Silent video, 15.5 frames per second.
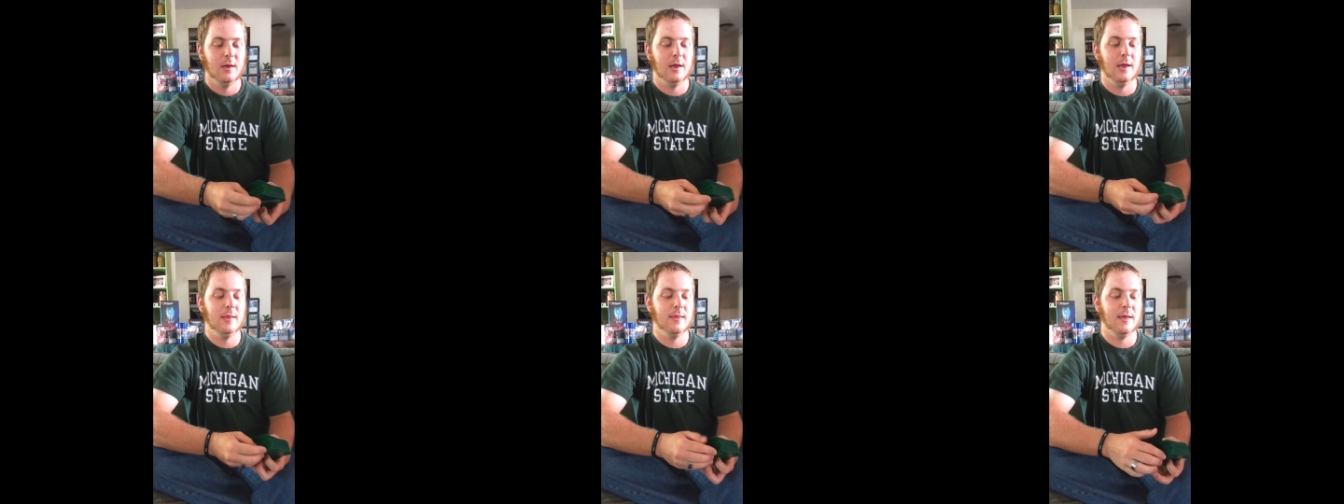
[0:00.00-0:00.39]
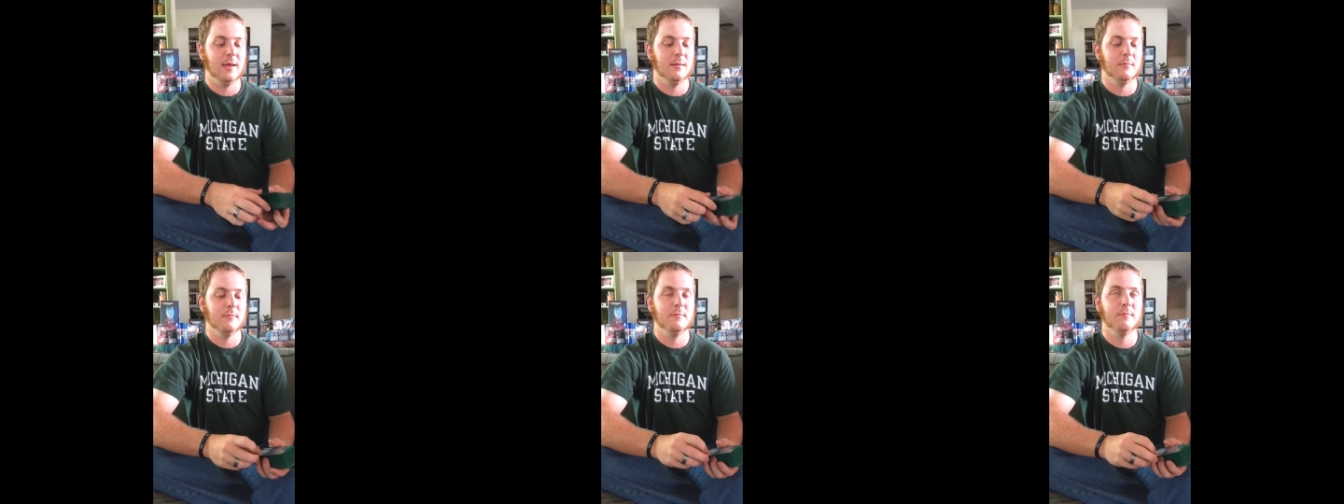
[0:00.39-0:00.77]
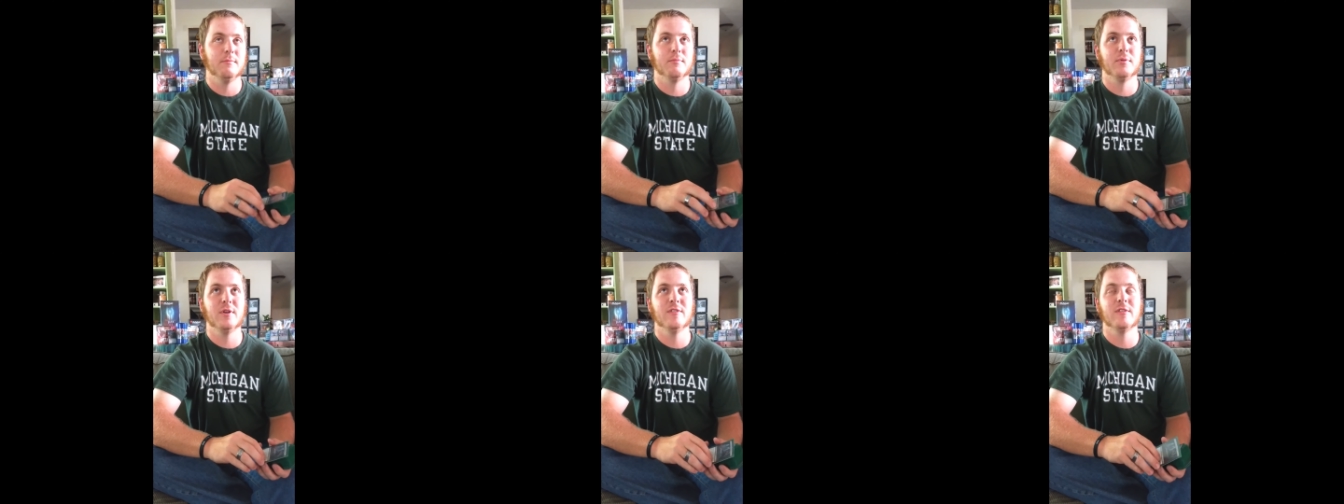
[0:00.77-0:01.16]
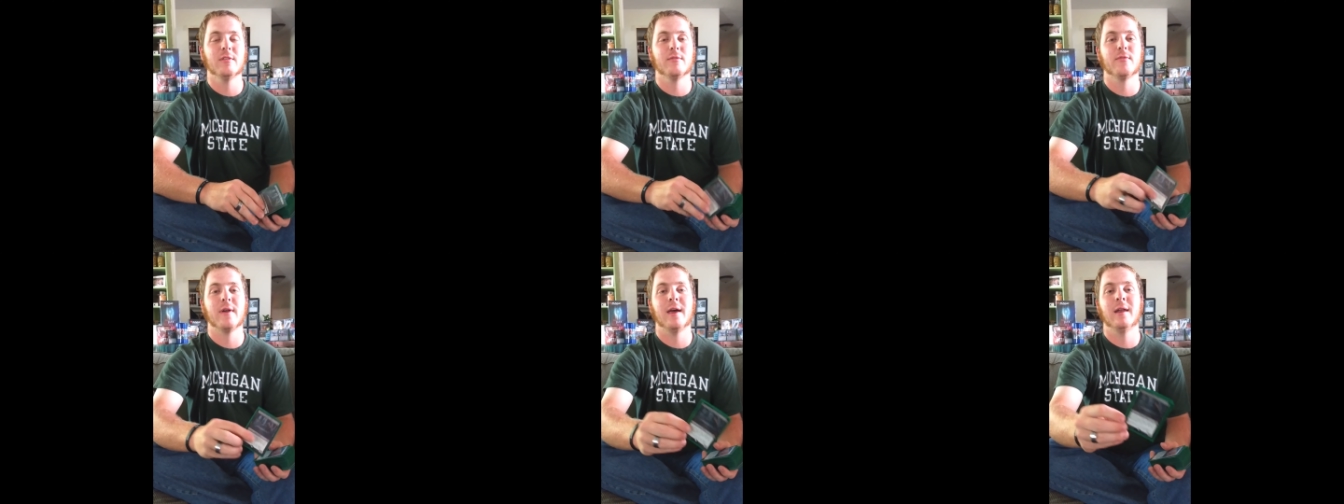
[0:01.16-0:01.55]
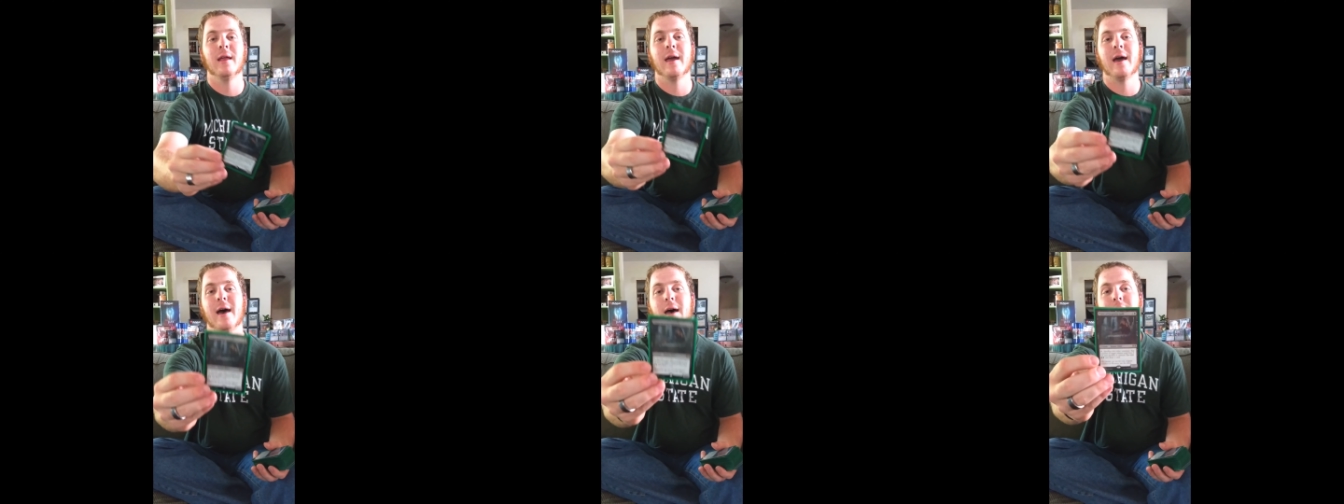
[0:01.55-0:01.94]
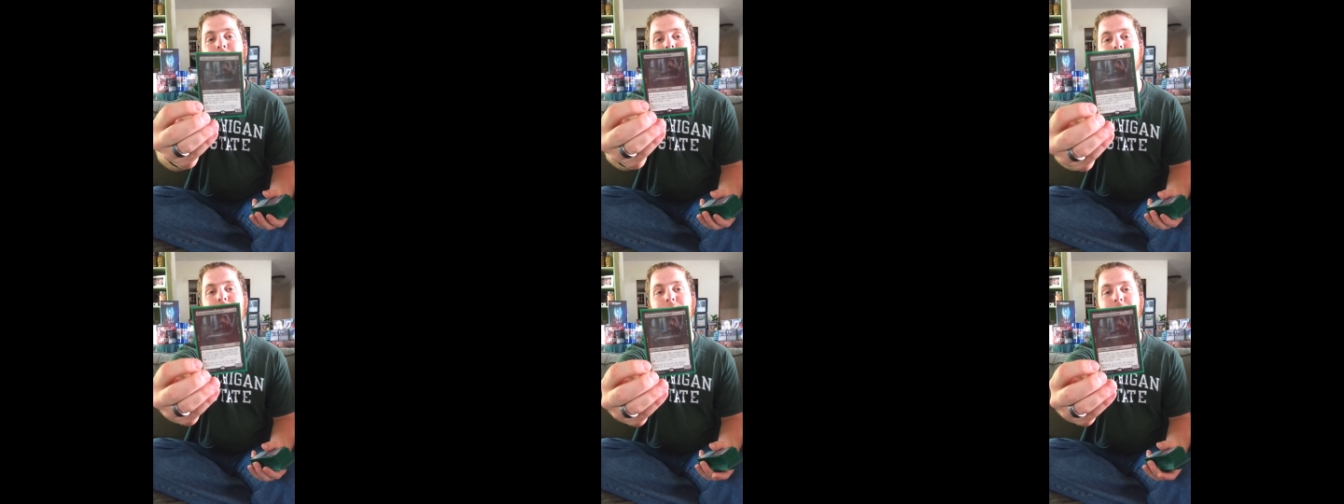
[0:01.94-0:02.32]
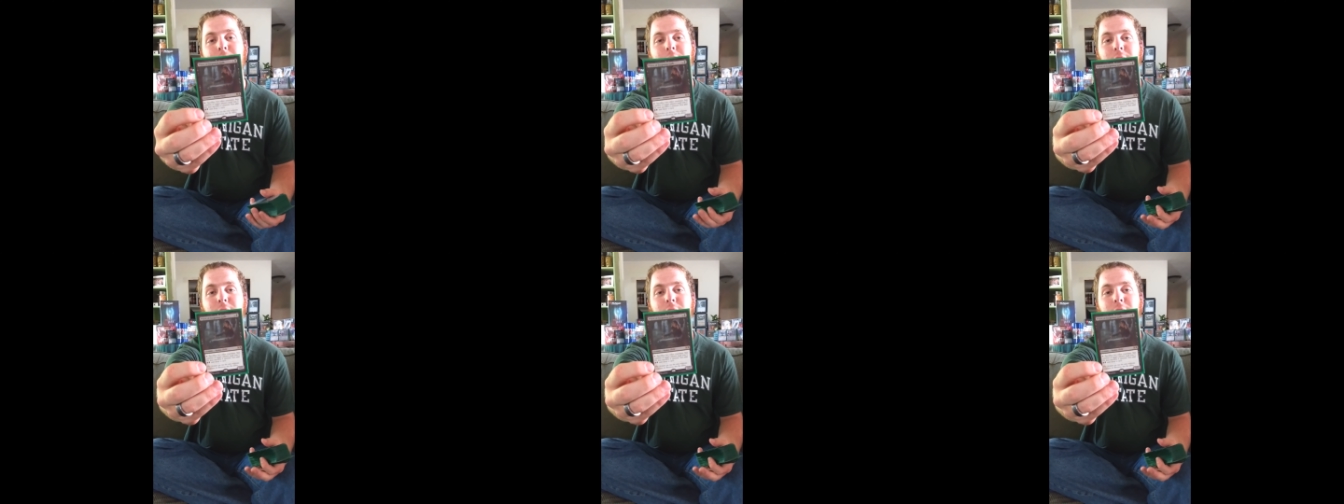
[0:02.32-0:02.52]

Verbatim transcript: And then Priest of the Forgotten Gods.